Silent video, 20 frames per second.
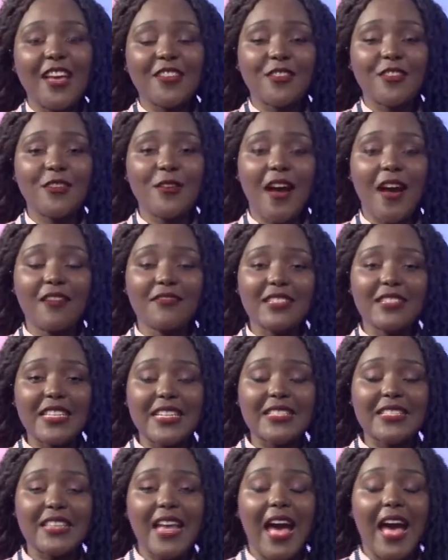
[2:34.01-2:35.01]
So you have
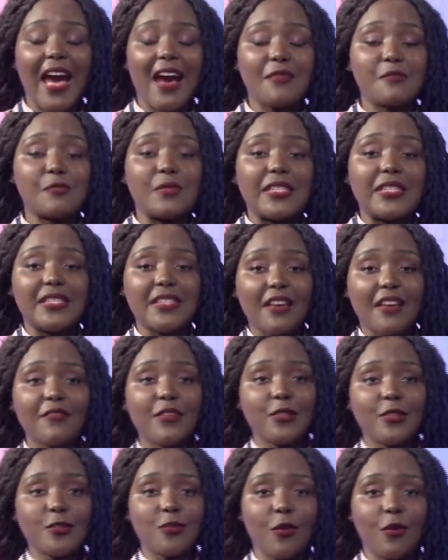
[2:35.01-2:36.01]
6,
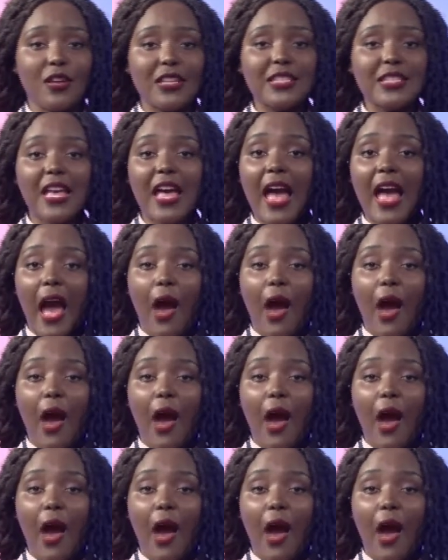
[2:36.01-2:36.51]
7 songs.